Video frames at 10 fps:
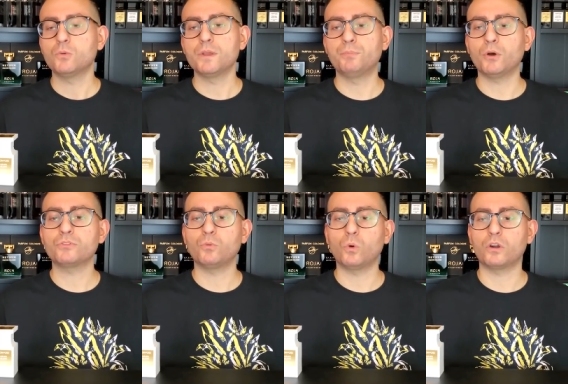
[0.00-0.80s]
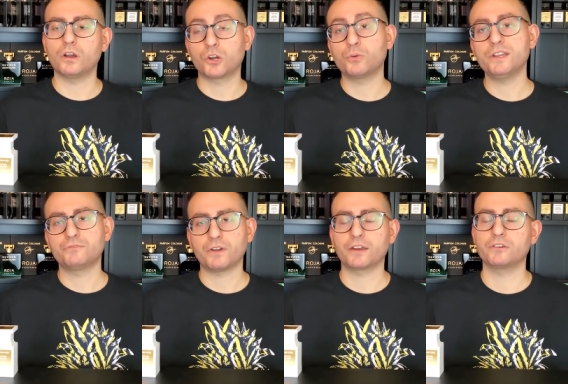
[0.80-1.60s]
we both wore a
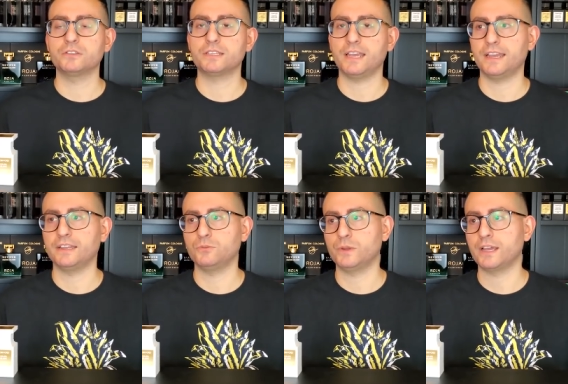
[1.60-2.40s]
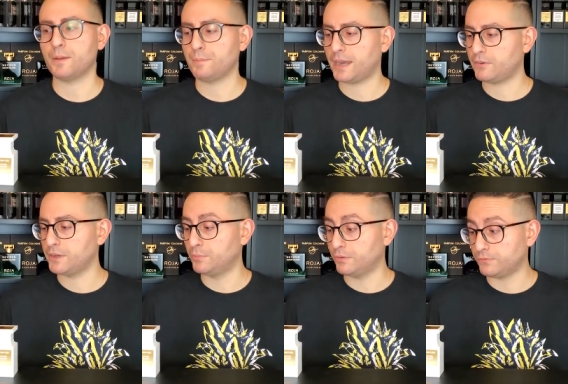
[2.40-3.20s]
Creed fragrance, and we got
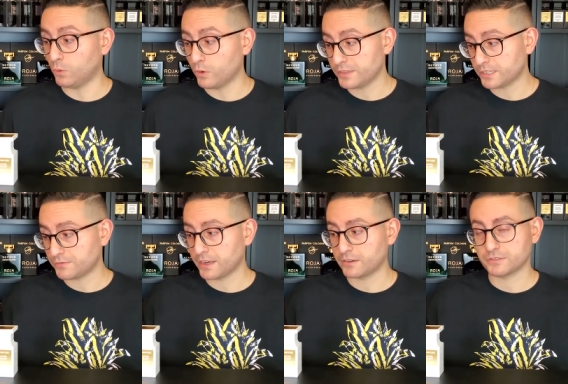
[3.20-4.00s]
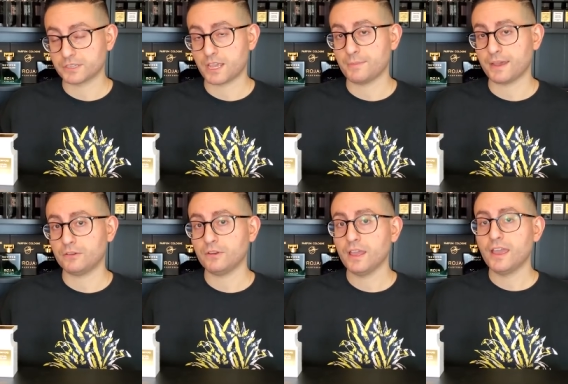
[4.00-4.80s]
married before this fragrance came
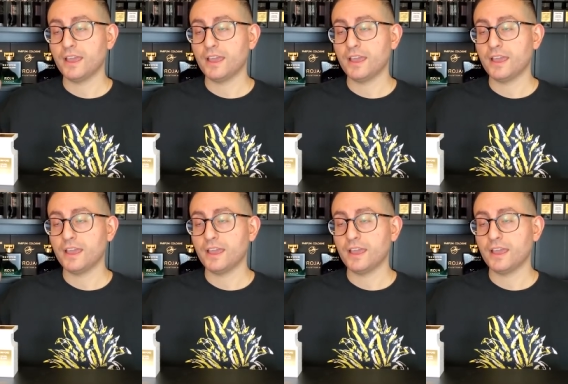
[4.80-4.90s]
out,